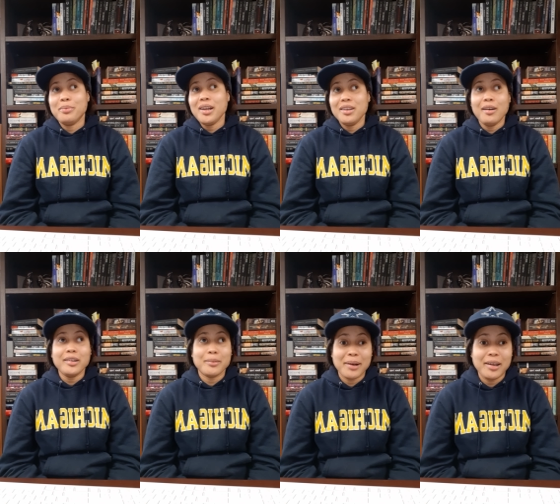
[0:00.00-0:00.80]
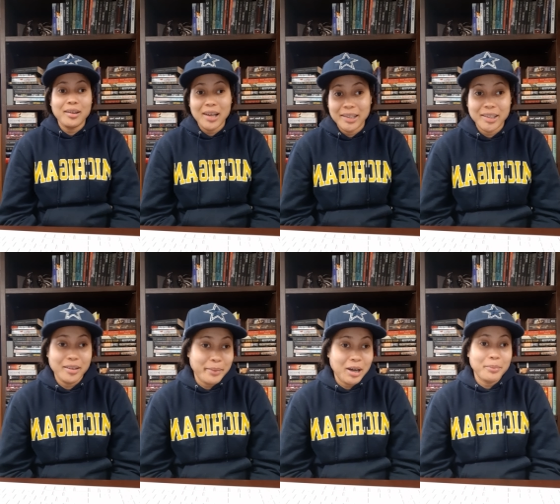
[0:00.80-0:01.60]
But you also might exit
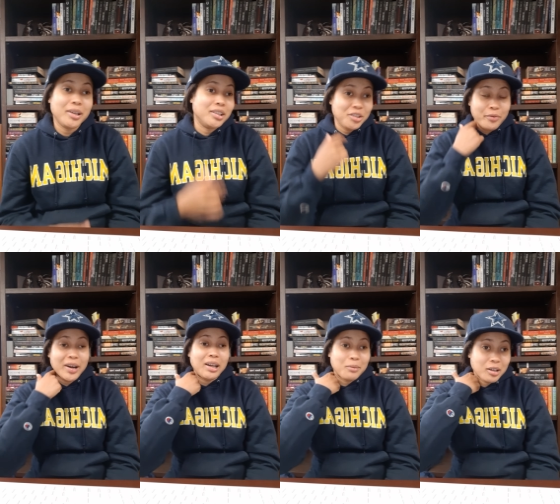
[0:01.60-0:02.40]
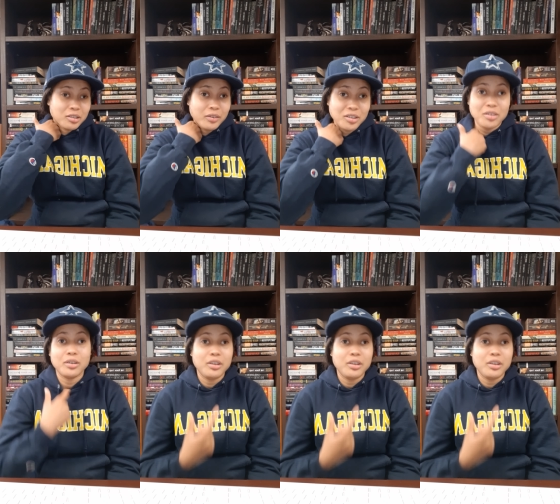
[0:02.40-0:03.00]
them out because you find them controversial